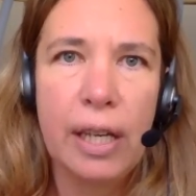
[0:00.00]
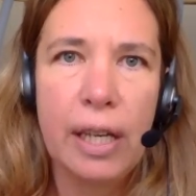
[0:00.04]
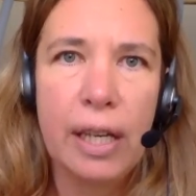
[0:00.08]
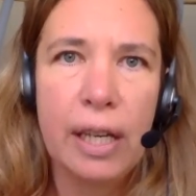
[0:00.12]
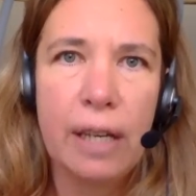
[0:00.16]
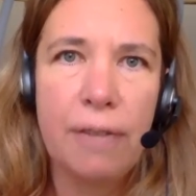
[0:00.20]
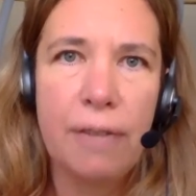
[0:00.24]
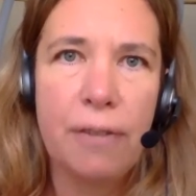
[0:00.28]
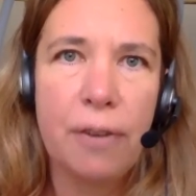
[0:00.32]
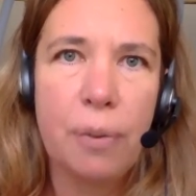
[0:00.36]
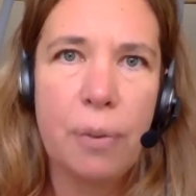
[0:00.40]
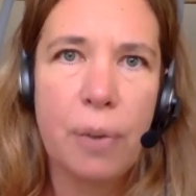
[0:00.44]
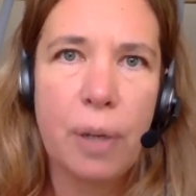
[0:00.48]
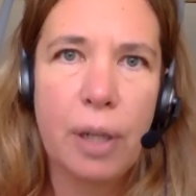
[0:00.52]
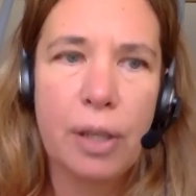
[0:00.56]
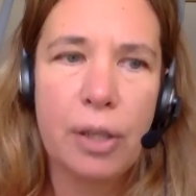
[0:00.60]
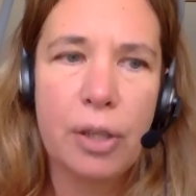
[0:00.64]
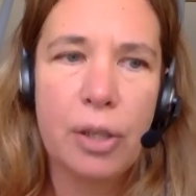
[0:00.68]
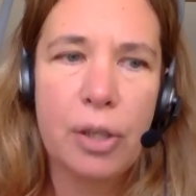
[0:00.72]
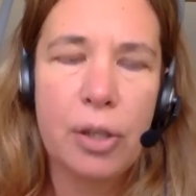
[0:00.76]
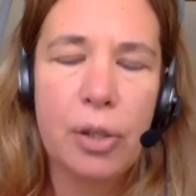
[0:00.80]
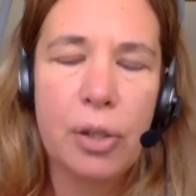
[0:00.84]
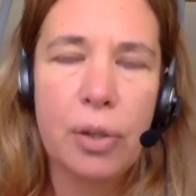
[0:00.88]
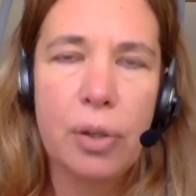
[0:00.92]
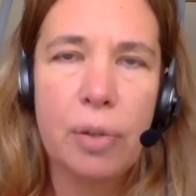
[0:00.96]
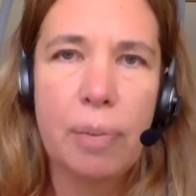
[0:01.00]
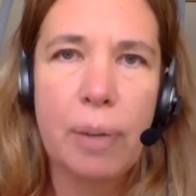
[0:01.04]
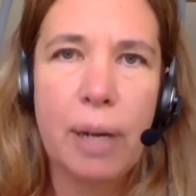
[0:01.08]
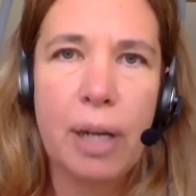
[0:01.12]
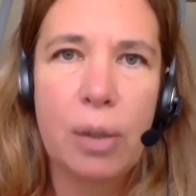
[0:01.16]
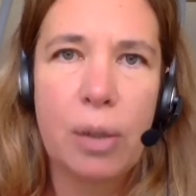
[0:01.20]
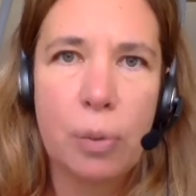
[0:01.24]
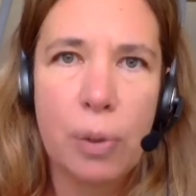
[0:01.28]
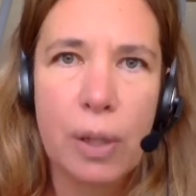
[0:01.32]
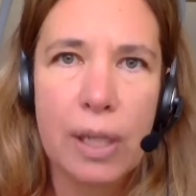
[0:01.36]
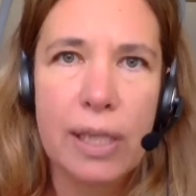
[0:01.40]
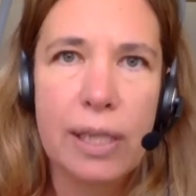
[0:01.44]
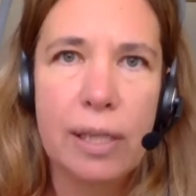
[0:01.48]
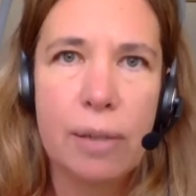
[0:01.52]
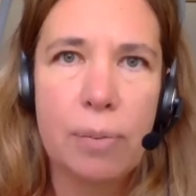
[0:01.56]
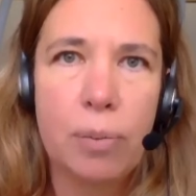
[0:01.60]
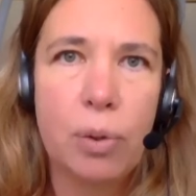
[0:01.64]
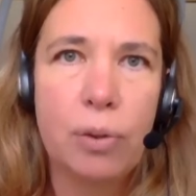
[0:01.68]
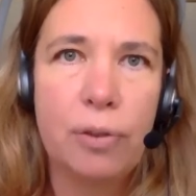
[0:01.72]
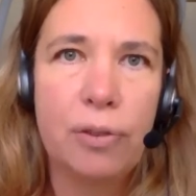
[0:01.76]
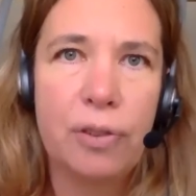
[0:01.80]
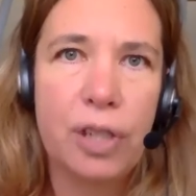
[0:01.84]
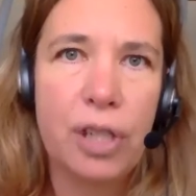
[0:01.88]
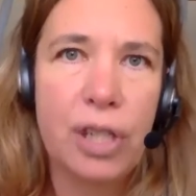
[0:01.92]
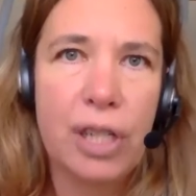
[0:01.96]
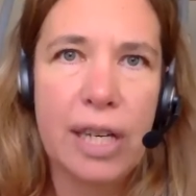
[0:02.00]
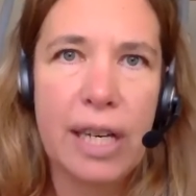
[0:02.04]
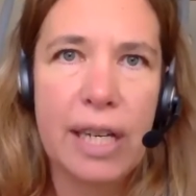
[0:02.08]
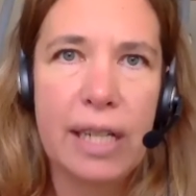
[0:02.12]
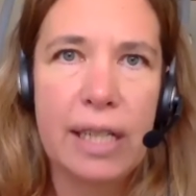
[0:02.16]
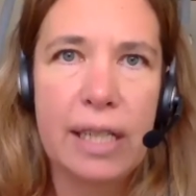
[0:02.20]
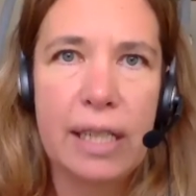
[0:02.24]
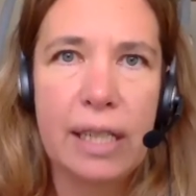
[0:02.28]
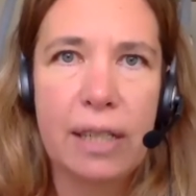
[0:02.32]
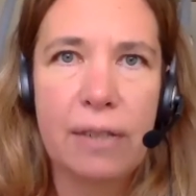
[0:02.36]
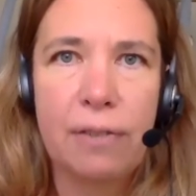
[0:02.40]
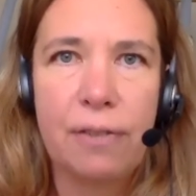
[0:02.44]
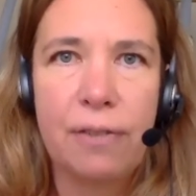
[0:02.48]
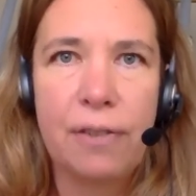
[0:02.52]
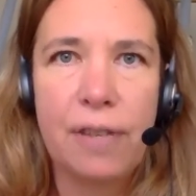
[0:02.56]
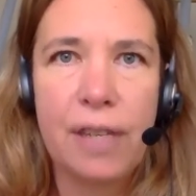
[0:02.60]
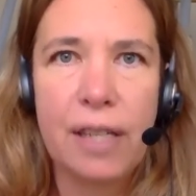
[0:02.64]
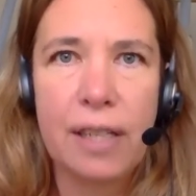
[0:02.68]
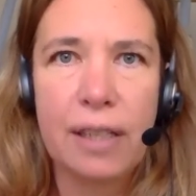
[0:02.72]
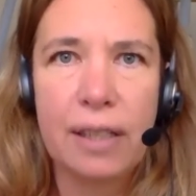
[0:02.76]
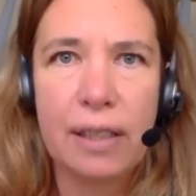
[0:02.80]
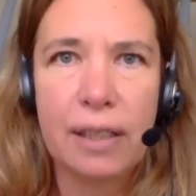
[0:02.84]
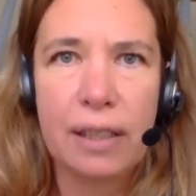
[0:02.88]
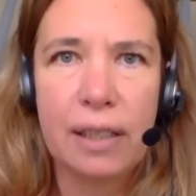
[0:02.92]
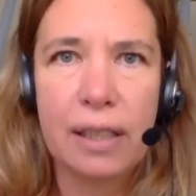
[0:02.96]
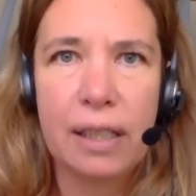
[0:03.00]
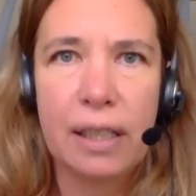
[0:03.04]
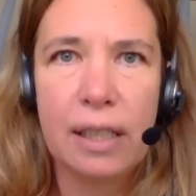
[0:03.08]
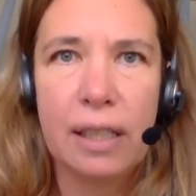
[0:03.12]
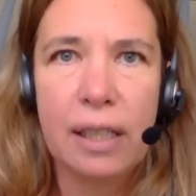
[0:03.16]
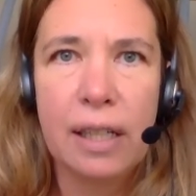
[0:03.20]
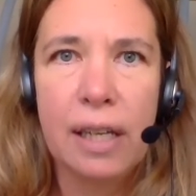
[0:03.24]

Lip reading: if you want to about what is a morphogenetic field.